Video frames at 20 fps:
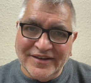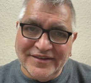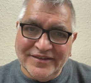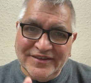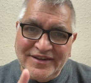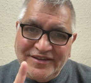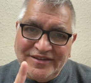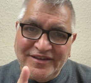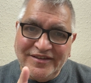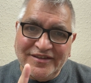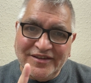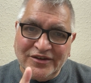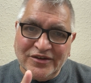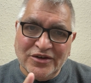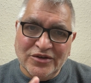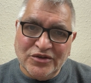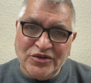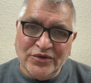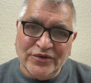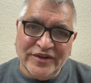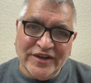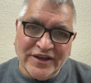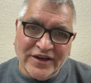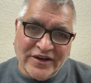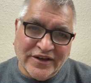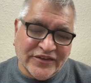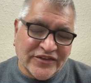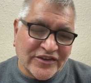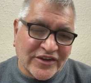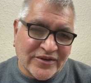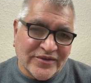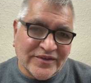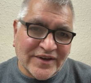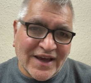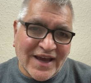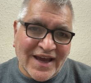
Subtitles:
this is the crucial thing, I don't